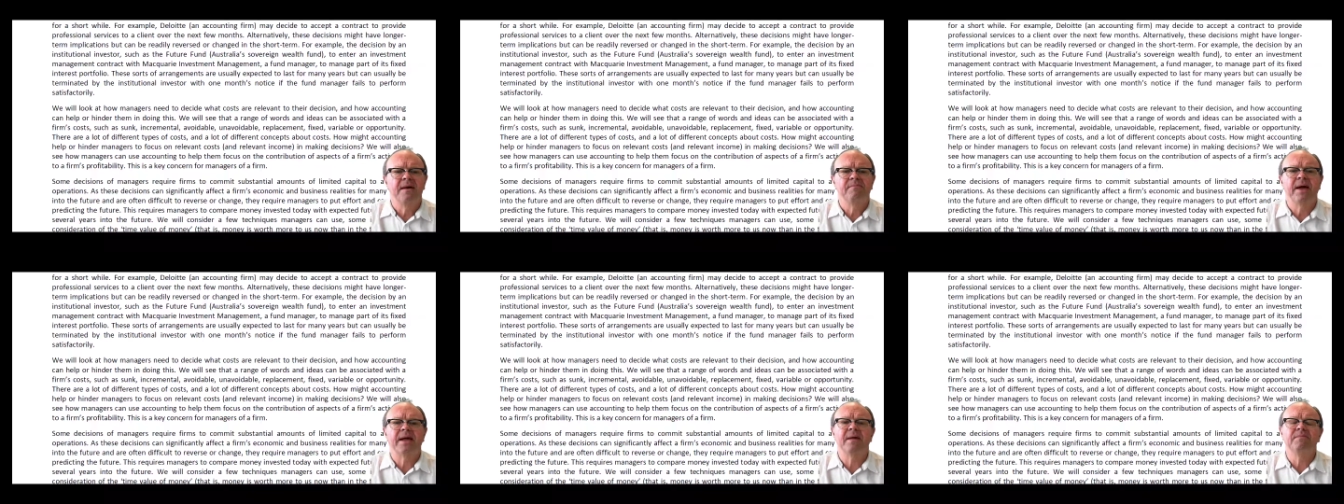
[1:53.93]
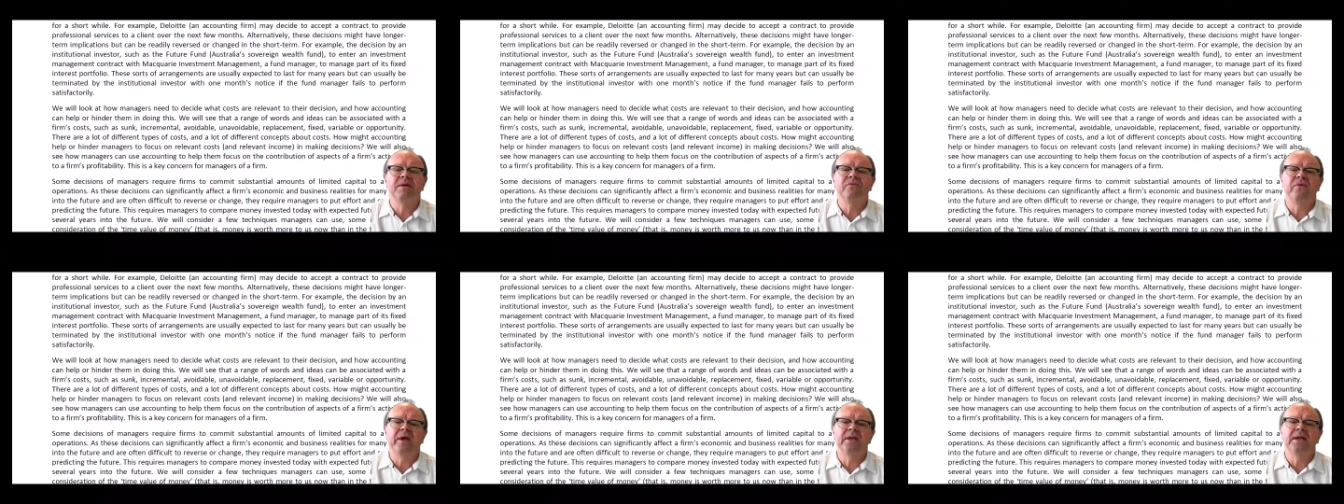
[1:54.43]
but can be
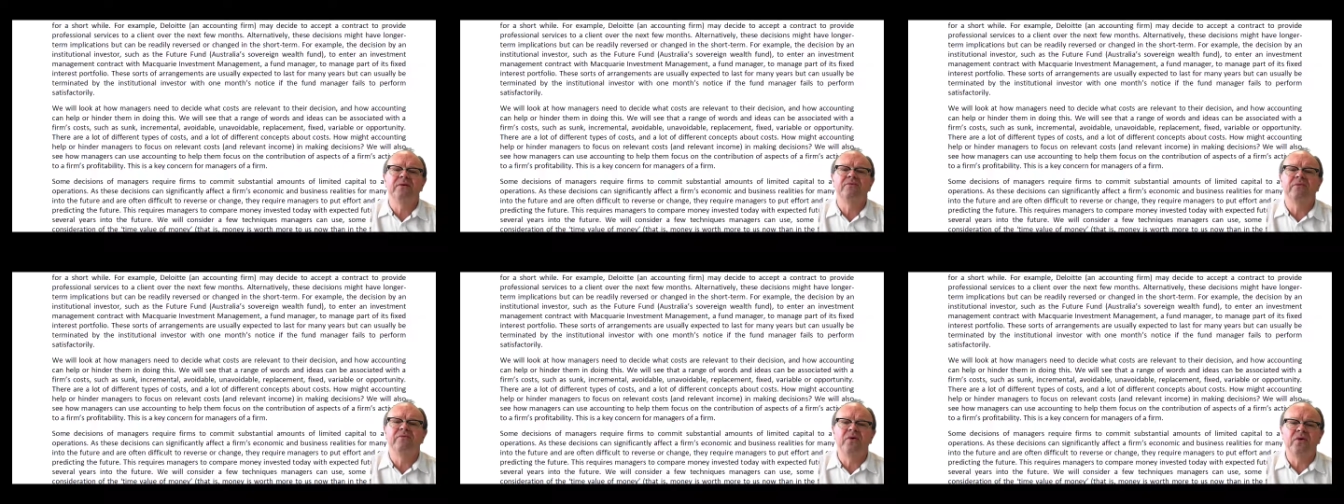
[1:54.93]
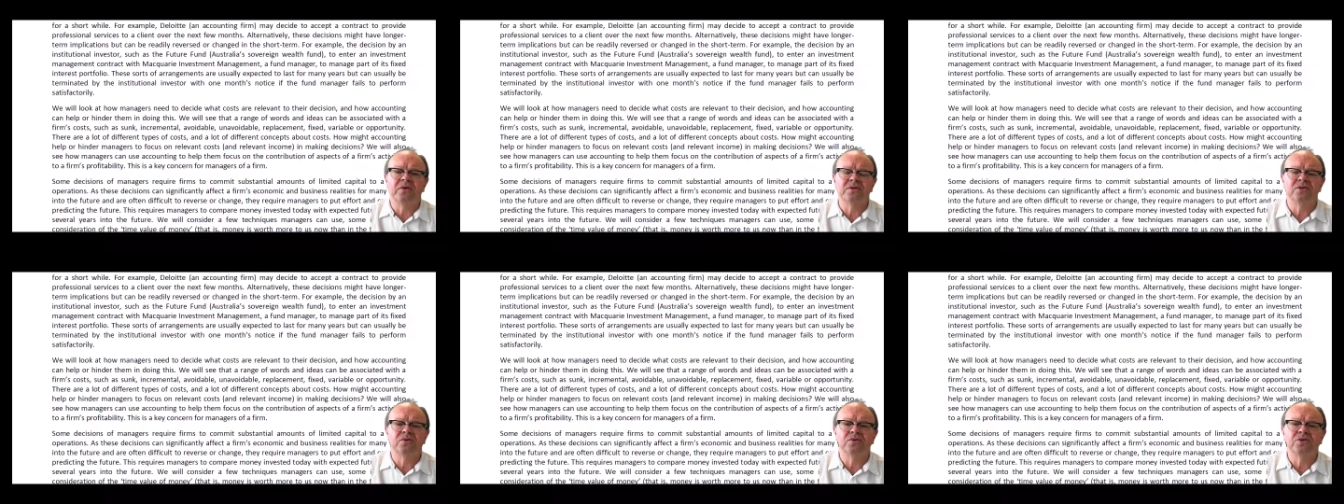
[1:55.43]
readily
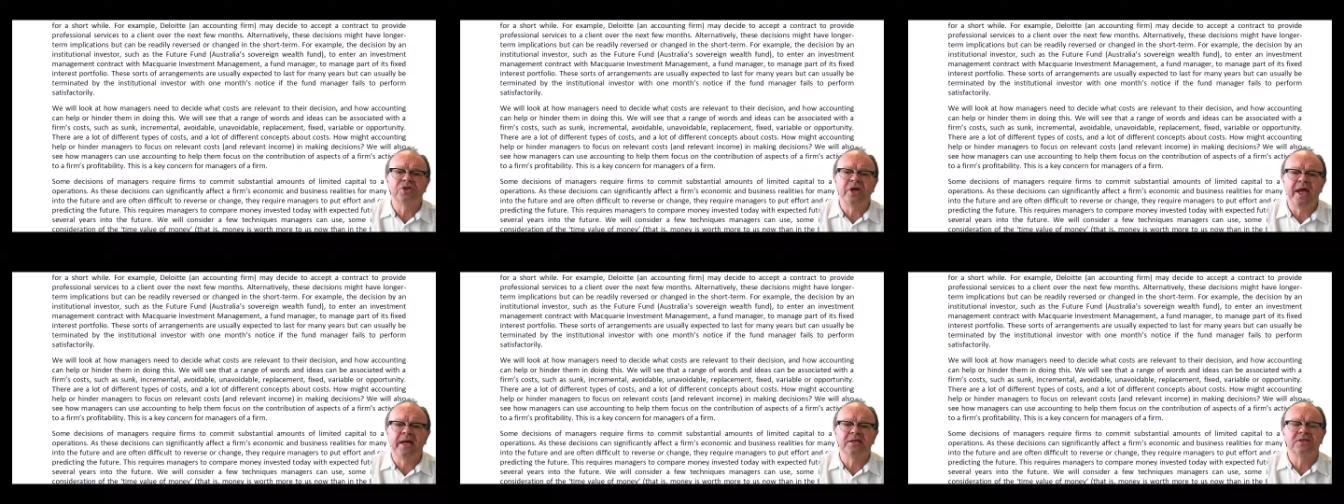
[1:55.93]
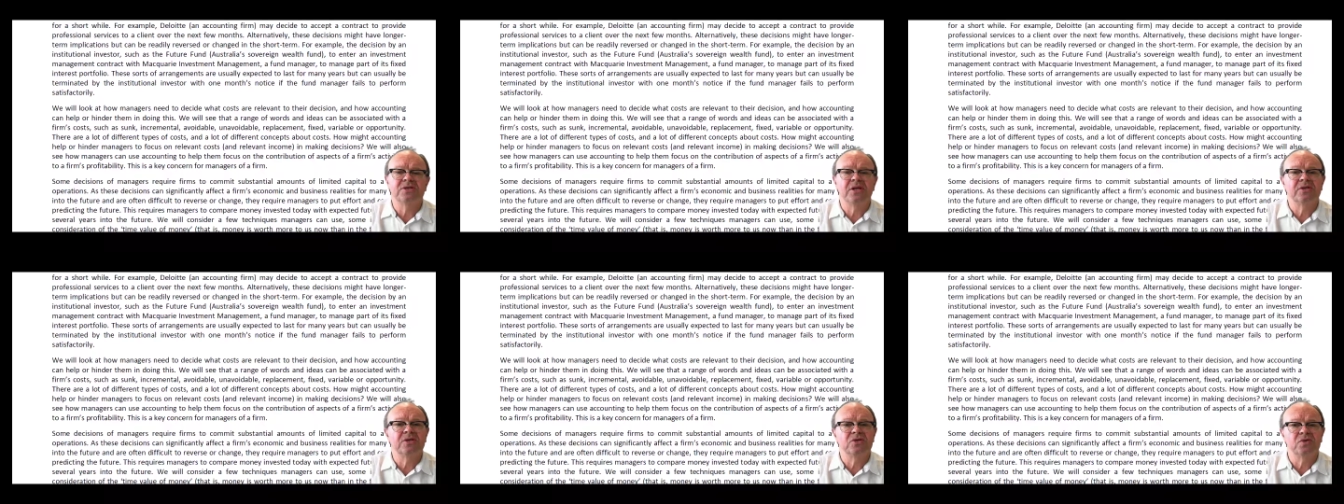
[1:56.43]
reversed or changed
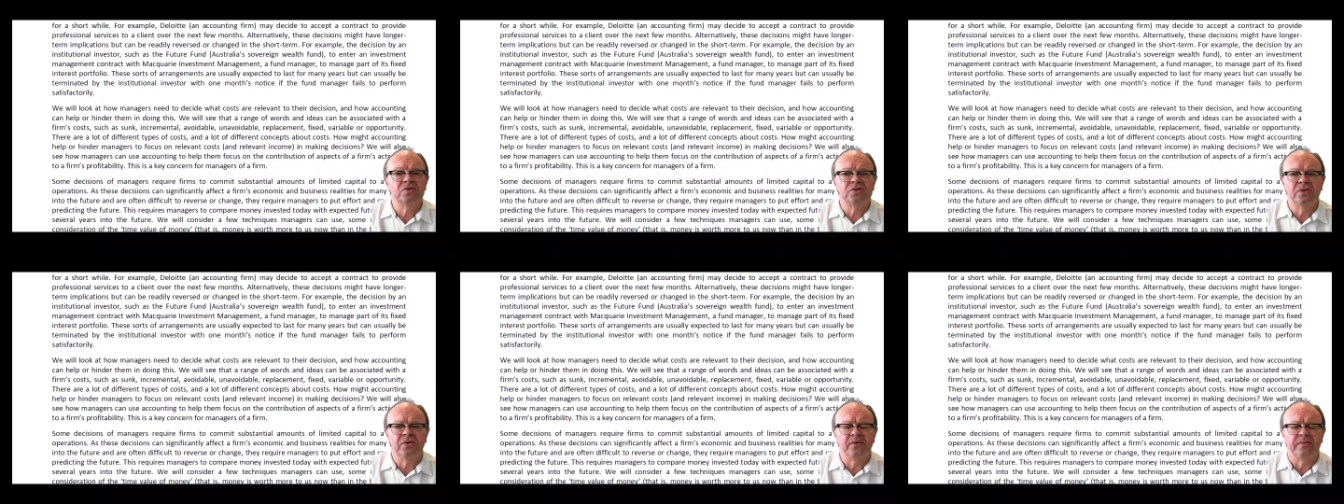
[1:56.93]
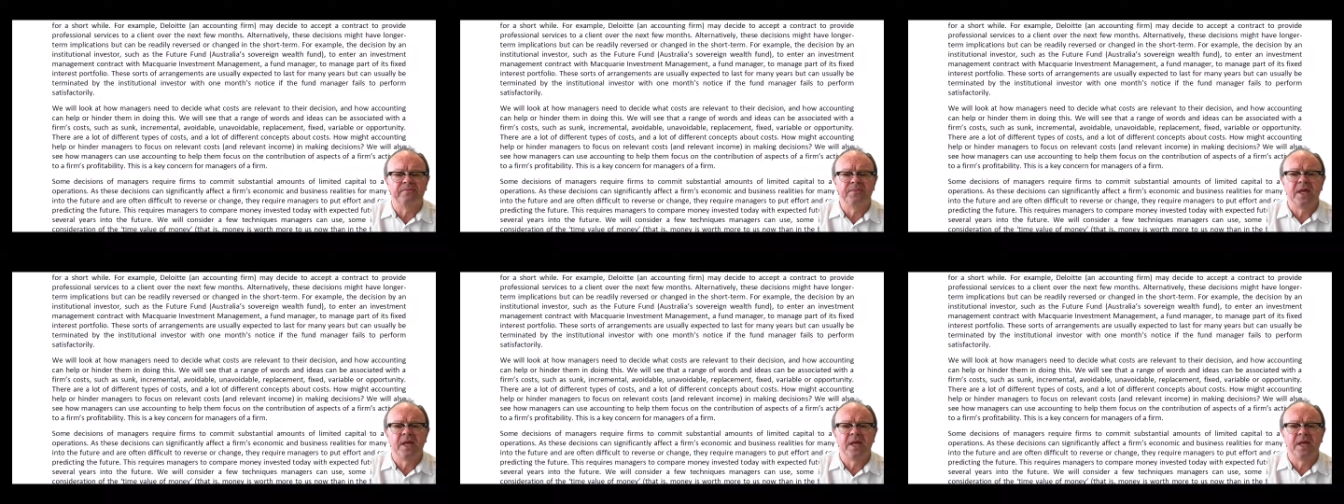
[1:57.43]
in the short term.